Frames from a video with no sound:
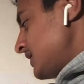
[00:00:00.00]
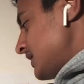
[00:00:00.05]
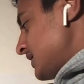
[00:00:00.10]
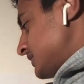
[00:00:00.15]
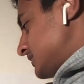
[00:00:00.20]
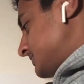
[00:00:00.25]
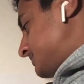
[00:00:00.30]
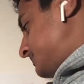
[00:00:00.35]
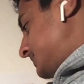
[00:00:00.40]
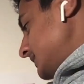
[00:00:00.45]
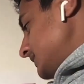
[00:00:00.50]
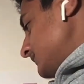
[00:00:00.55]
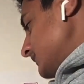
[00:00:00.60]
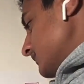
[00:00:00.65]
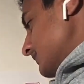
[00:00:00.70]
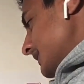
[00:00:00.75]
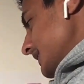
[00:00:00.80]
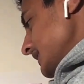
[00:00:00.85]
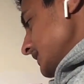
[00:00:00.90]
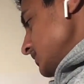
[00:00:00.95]
It's a bit of a
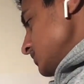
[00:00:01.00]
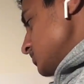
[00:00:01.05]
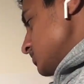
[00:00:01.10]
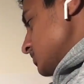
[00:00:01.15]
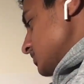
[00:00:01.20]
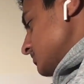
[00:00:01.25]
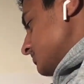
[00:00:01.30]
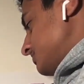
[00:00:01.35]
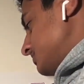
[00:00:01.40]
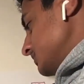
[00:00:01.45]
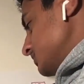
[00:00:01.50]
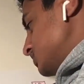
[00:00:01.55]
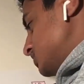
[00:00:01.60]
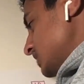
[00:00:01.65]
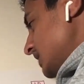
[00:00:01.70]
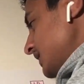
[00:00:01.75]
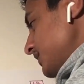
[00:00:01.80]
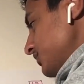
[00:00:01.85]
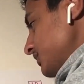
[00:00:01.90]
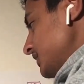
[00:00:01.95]
range, but
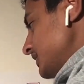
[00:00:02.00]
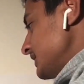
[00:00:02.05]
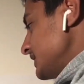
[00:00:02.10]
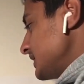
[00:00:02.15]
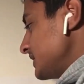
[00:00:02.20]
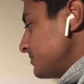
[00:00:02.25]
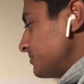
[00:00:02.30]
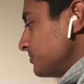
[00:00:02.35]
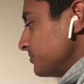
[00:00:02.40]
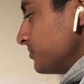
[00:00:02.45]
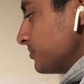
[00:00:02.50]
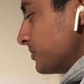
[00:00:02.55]
generally